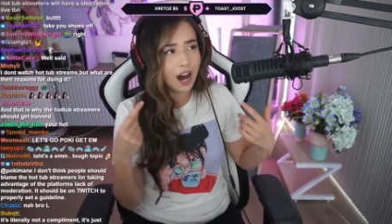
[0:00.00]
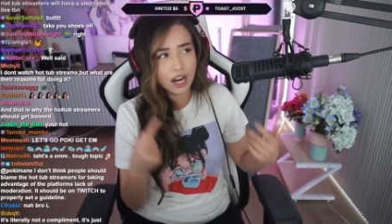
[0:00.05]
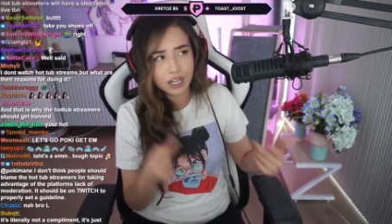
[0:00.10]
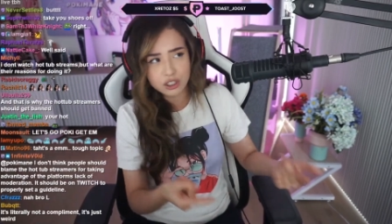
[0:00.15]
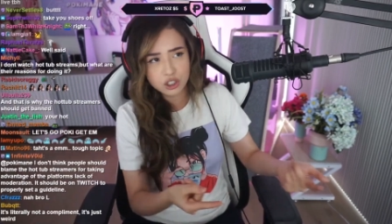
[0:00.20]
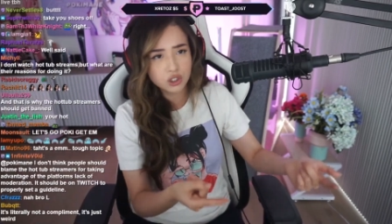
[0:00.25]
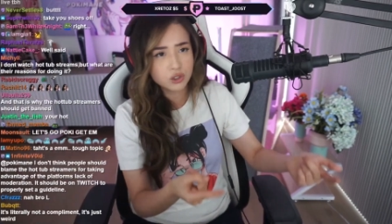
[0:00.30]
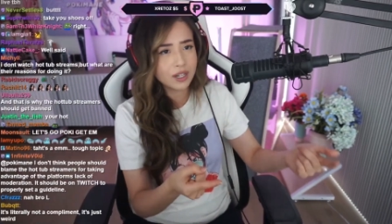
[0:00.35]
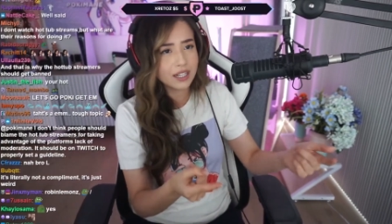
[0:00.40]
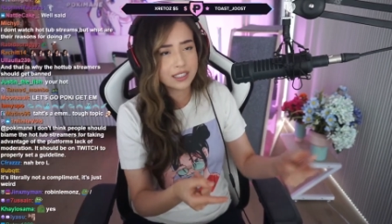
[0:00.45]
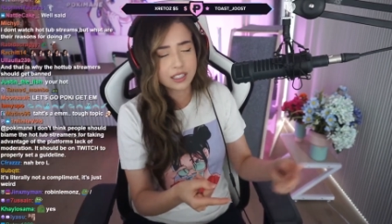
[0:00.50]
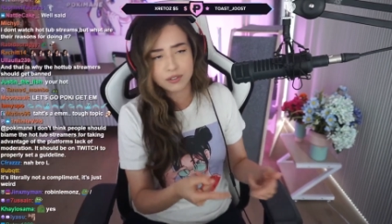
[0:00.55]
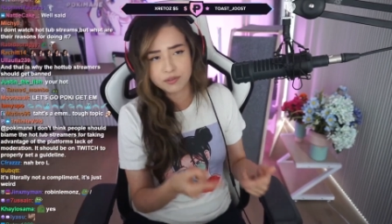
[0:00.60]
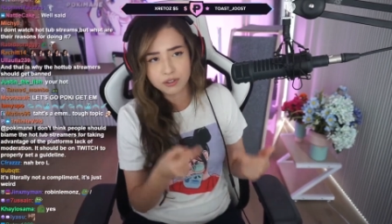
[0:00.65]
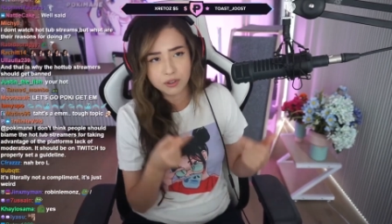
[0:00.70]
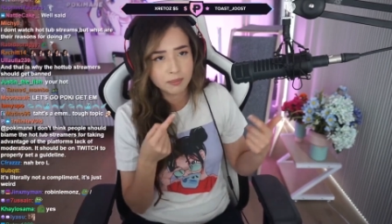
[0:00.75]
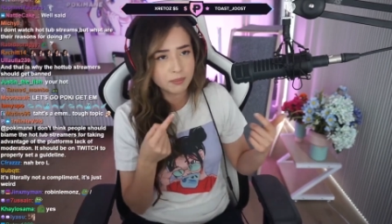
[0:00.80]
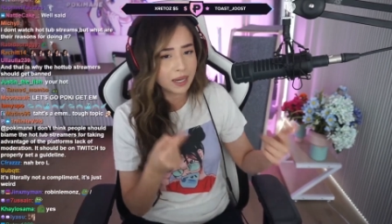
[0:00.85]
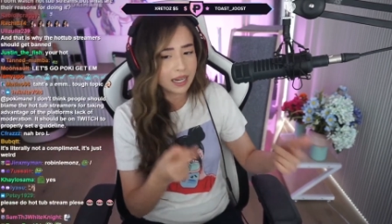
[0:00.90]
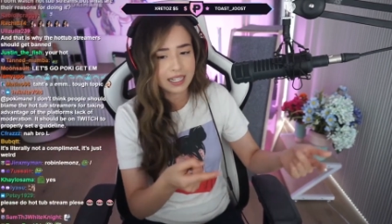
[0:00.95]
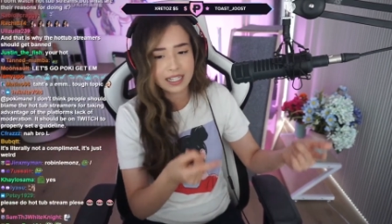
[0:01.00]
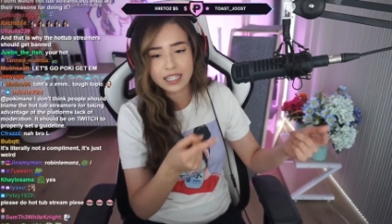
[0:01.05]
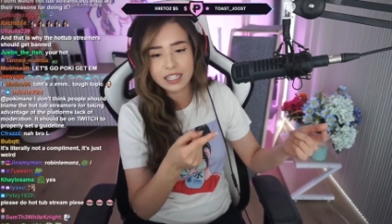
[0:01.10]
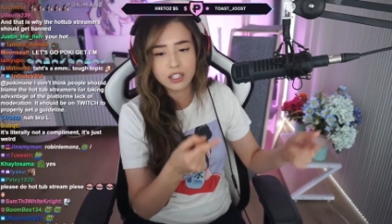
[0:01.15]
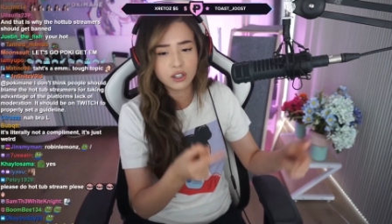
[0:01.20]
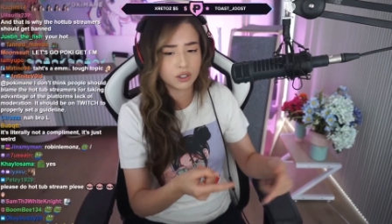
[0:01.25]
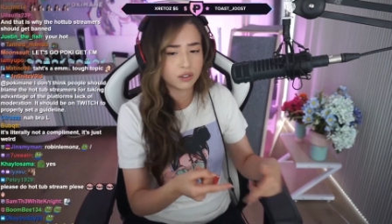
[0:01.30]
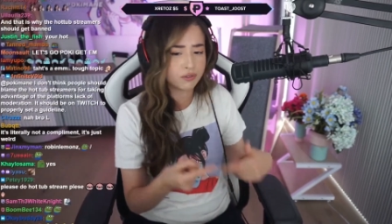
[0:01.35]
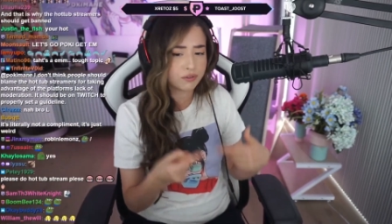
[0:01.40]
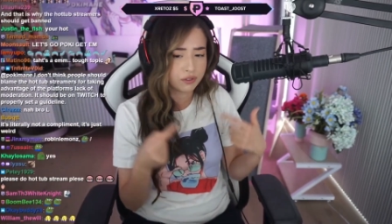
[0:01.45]
undress for
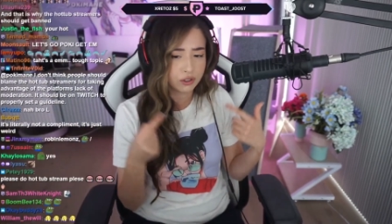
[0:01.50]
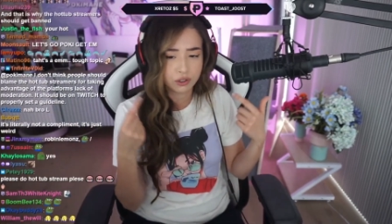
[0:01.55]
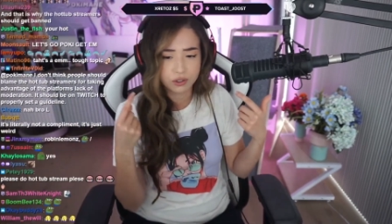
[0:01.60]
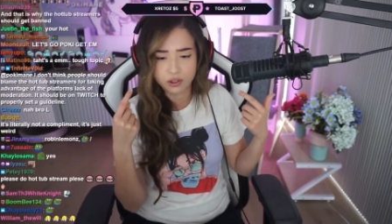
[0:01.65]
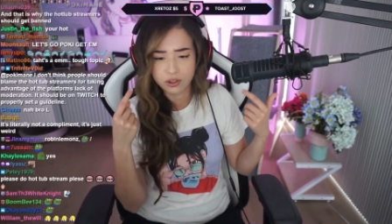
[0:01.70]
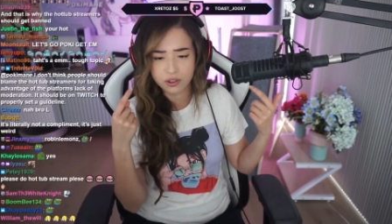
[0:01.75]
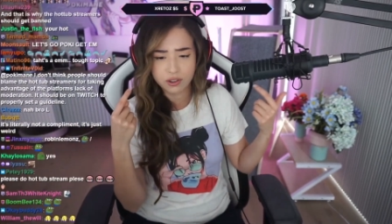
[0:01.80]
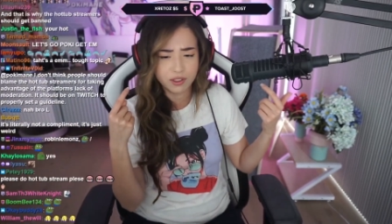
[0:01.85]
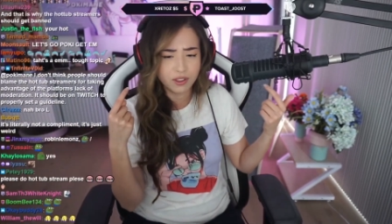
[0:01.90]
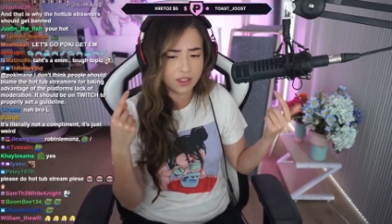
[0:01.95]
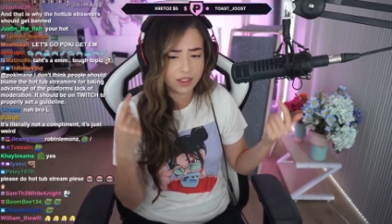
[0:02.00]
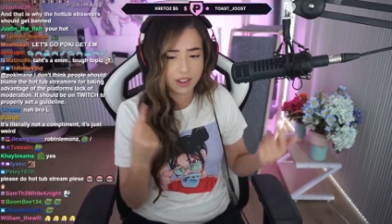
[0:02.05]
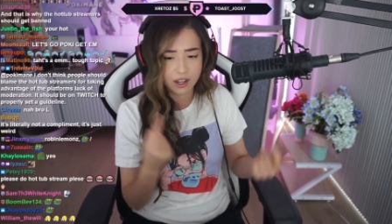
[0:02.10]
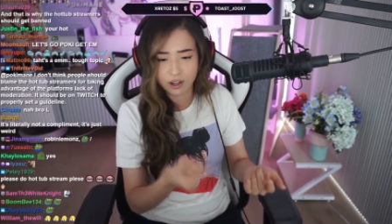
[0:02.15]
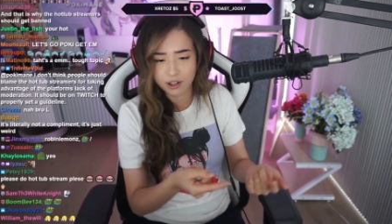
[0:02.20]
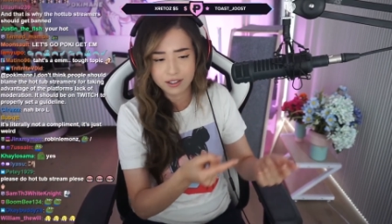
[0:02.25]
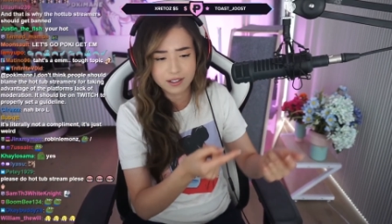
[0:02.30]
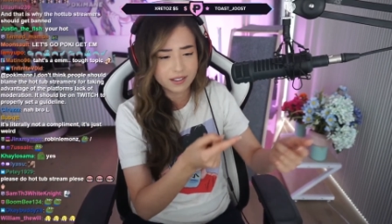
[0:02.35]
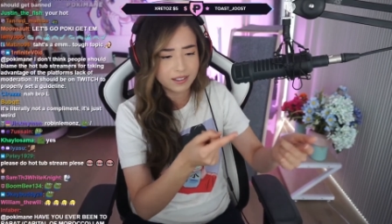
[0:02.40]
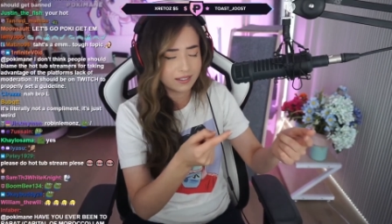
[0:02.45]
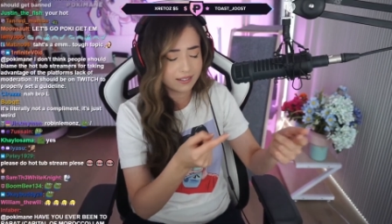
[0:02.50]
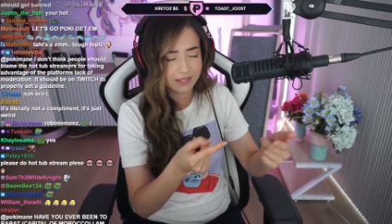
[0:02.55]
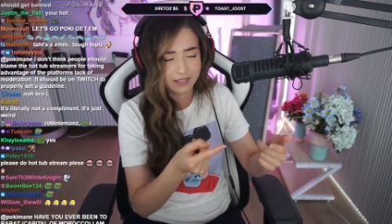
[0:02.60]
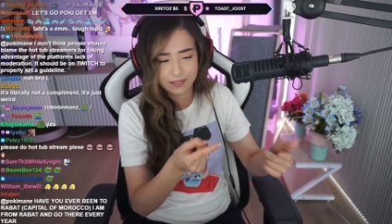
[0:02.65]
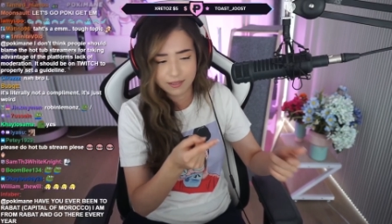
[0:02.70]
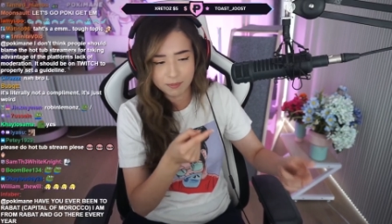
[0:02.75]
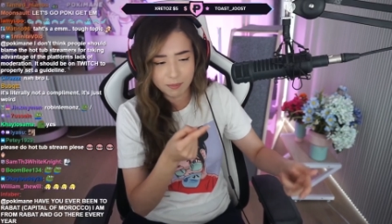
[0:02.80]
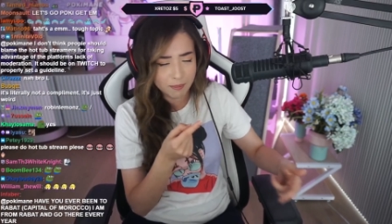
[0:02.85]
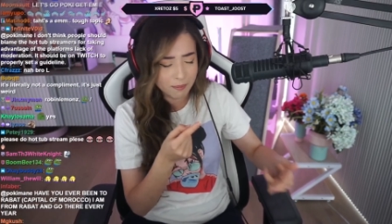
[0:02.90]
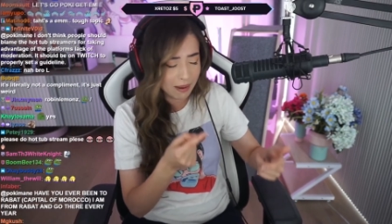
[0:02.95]
money or for their
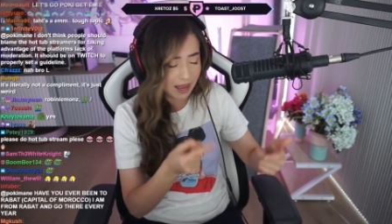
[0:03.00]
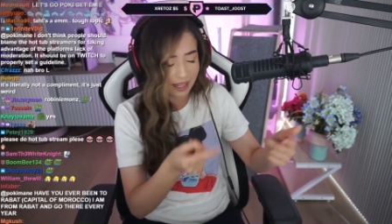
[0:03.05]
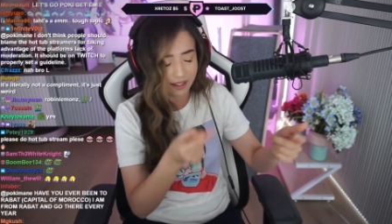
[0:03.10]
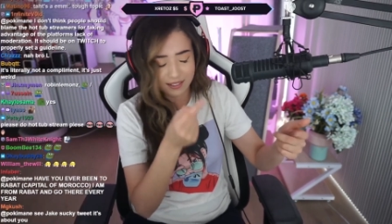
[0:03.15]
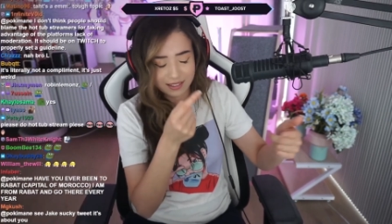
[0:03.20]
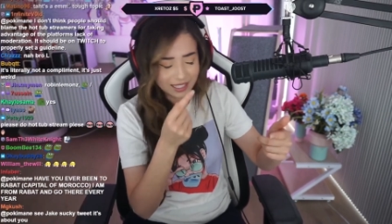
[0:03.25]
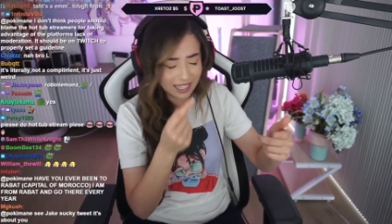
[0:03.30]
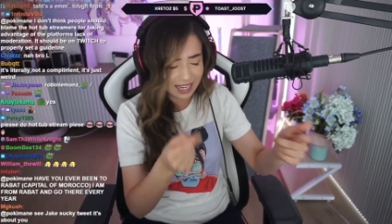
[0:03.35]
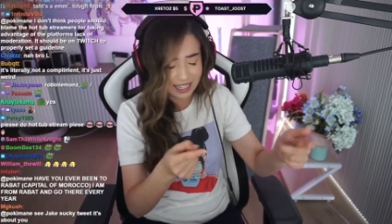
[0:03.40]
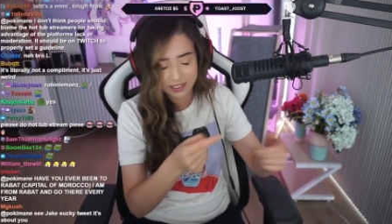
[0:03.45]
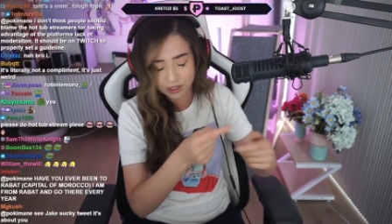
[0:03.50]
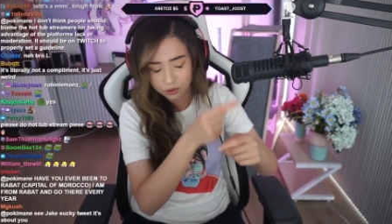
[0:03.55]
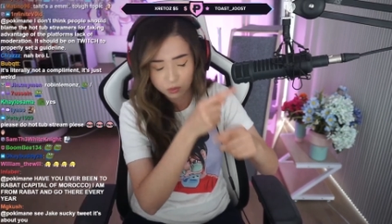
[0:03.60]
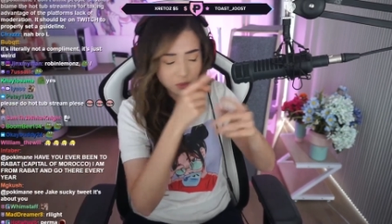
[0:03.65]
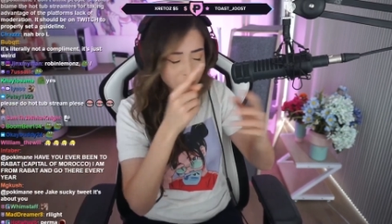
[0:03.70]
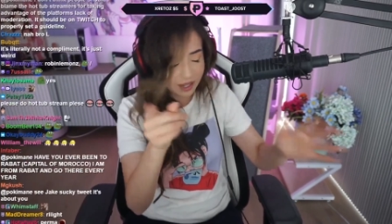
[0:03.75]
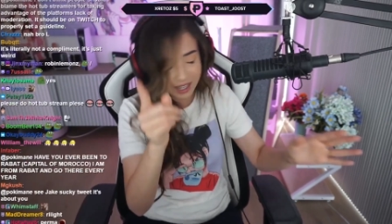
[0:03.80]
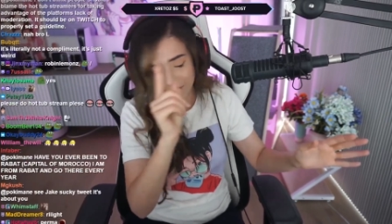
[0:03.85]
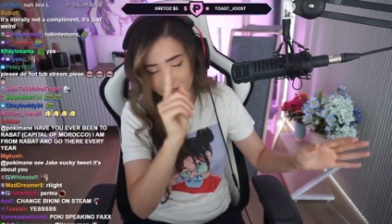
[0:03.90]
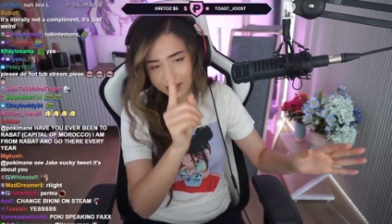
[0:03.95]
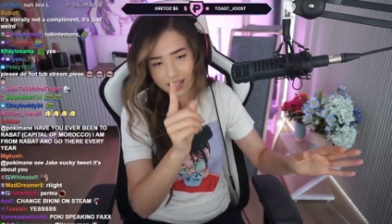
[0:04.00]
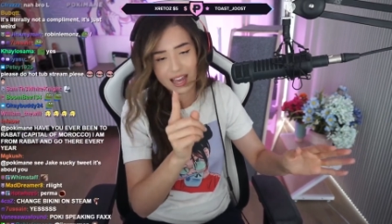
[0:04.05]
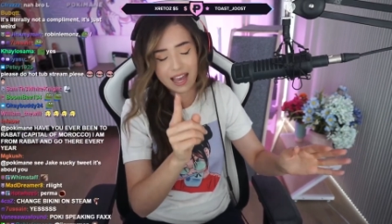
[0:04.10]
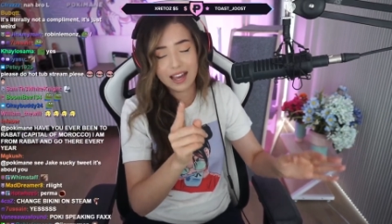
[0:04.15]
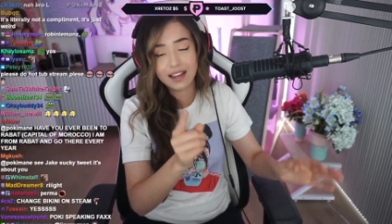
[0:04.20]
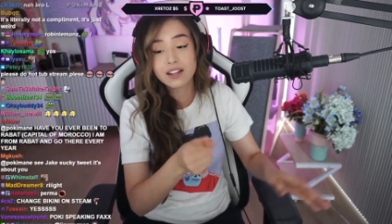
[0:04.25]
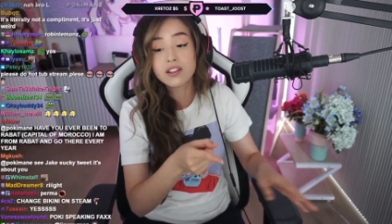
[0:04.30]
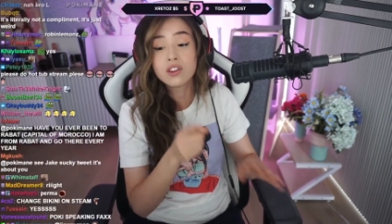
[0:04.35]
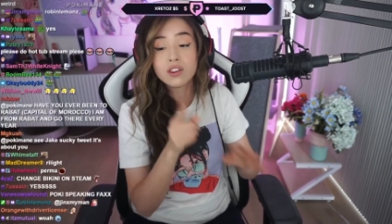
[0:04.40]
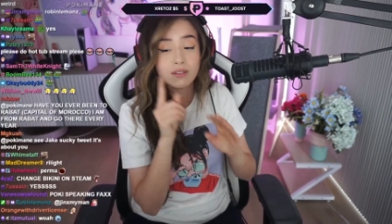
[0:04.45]
male gaze or whatever the
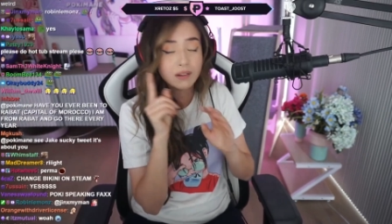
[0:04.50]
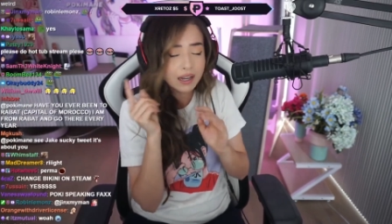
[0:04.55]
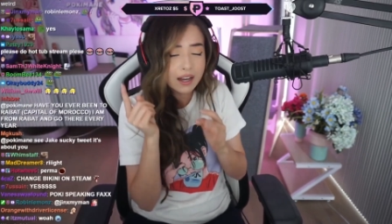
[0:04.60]
heck.